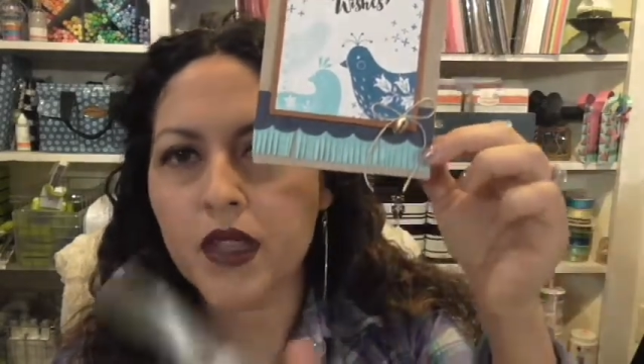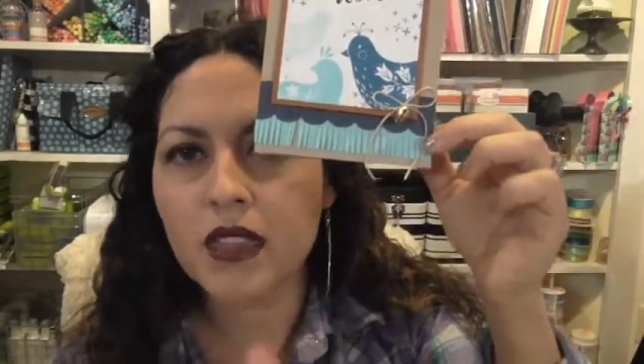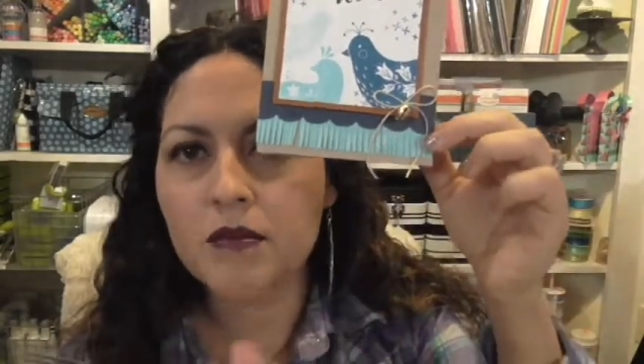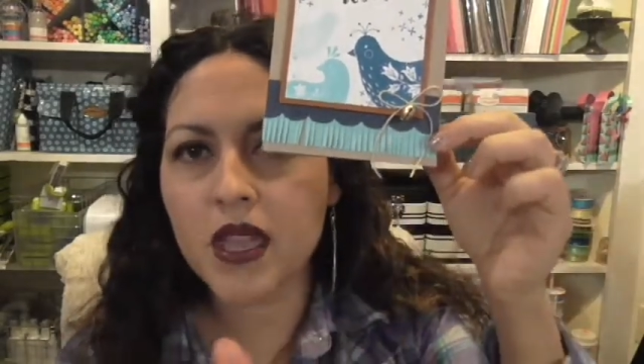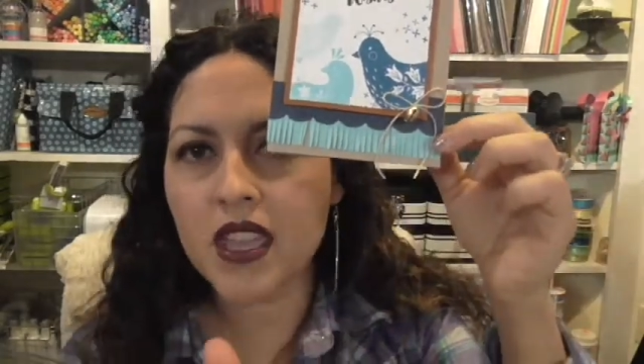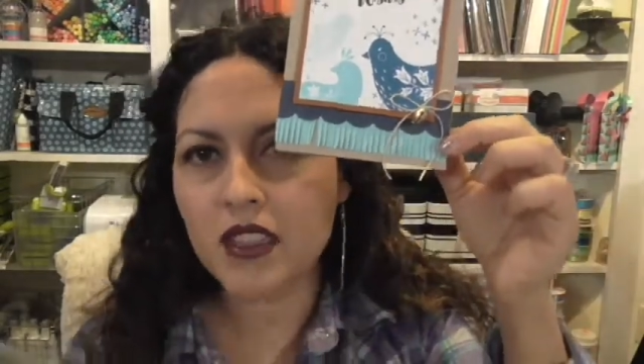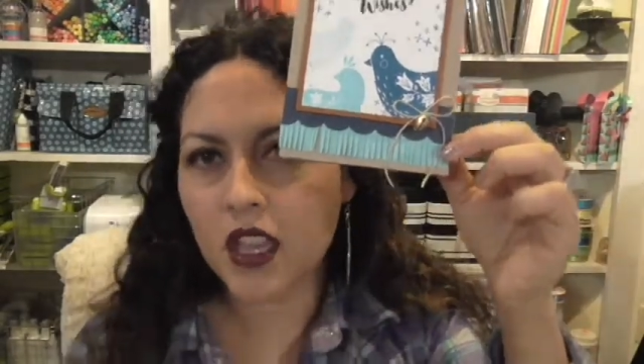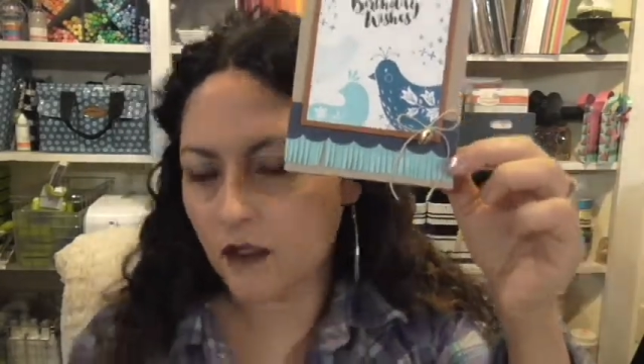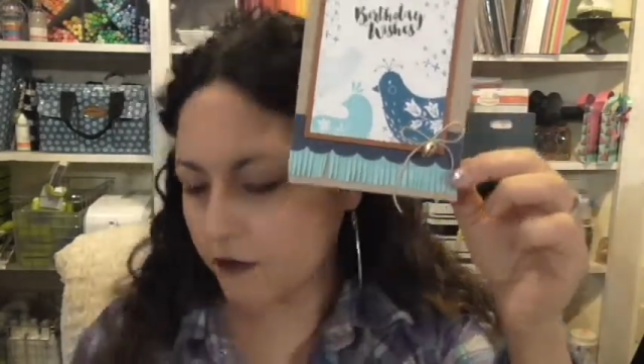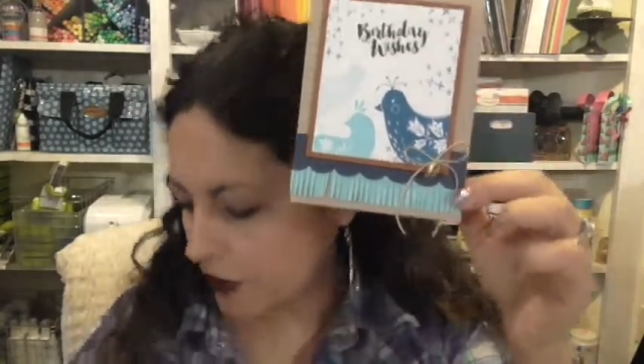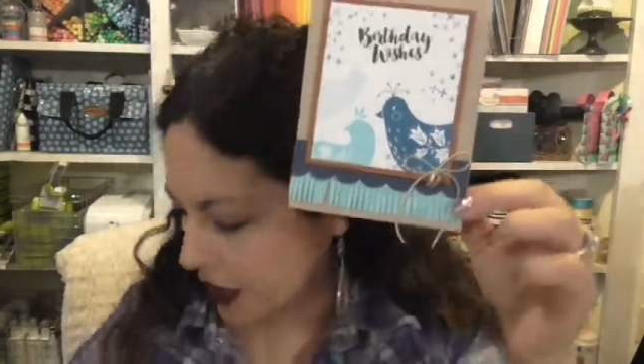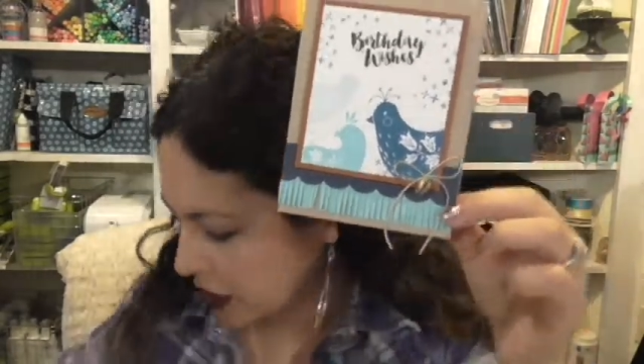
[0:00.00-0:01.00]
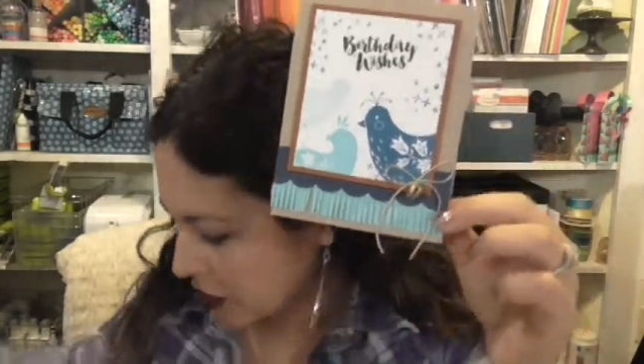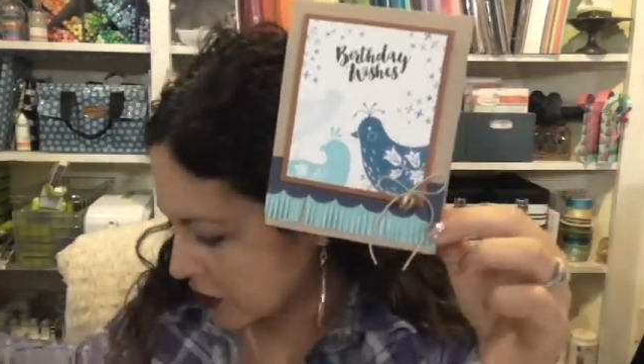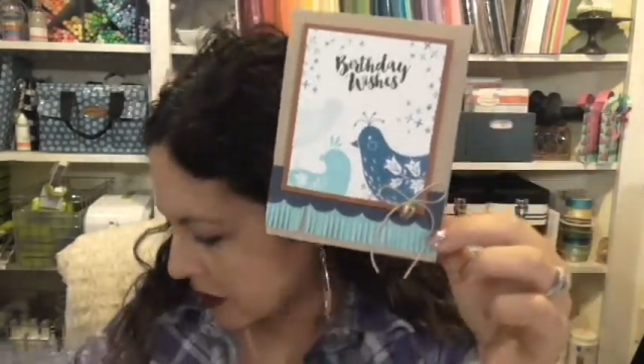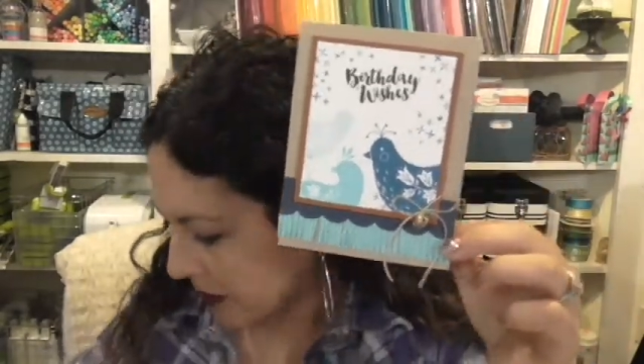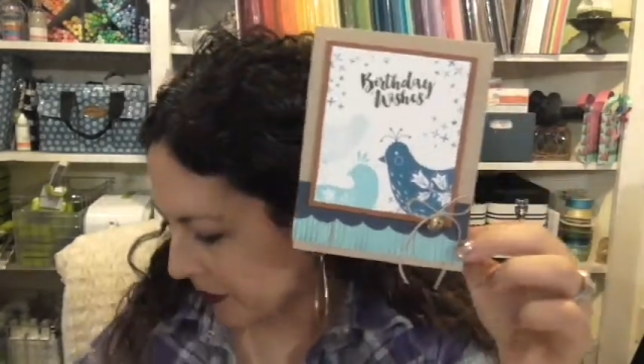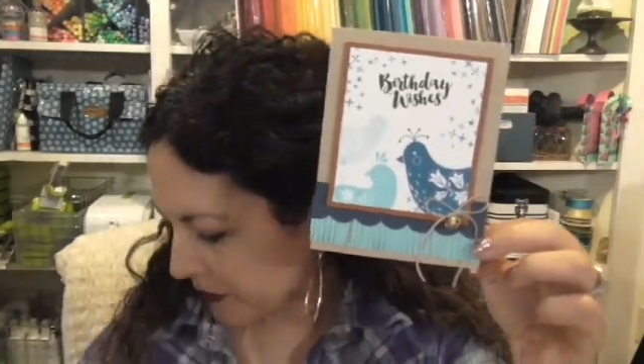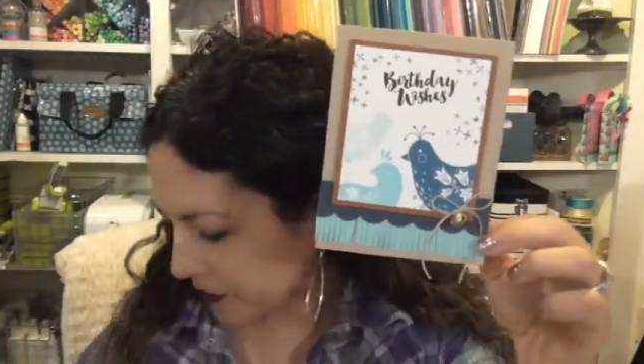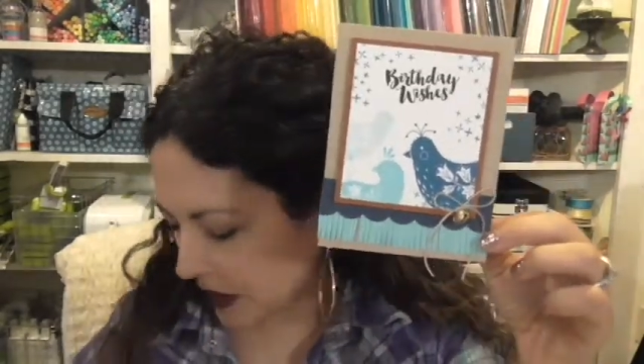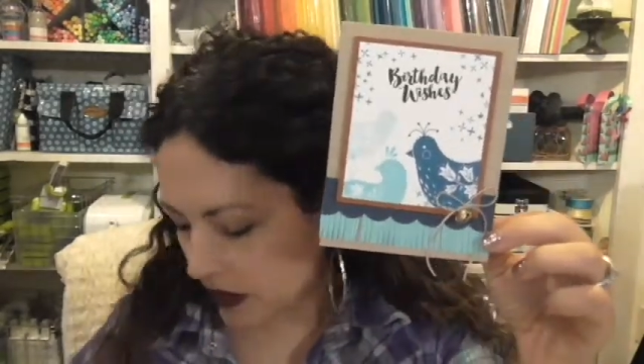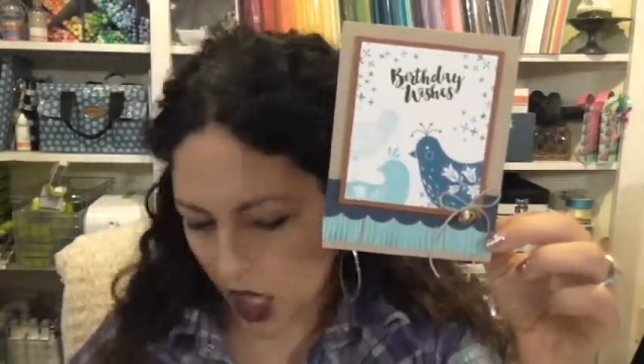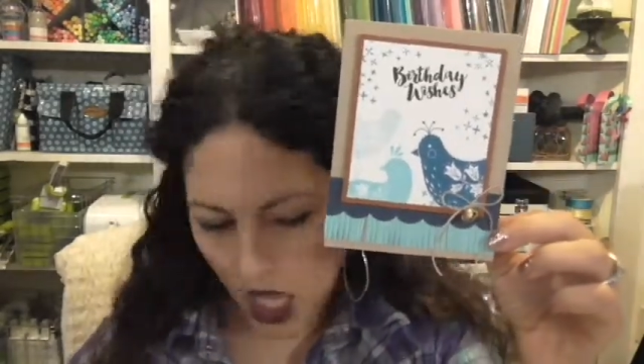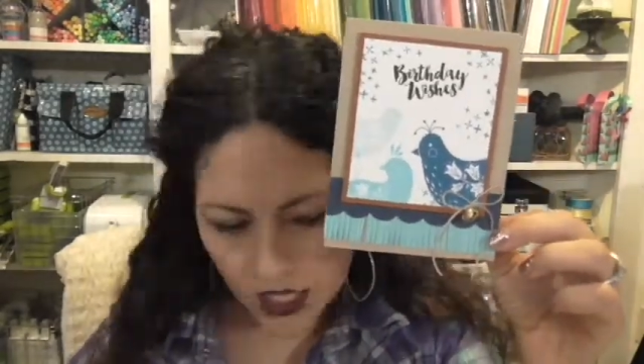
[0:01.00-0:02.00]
and made that fringe. It's